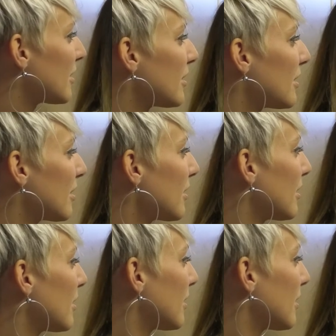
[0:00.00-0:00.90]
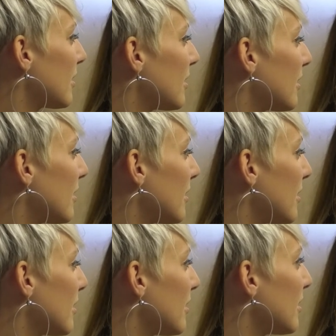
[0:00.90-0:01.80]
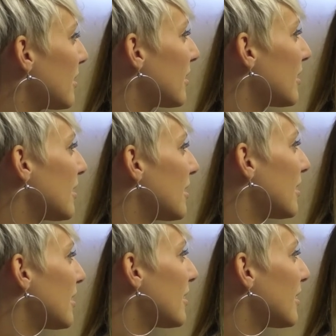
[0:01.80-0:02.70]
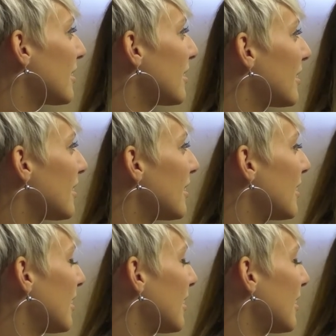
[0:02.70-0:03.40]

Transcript: [no speech]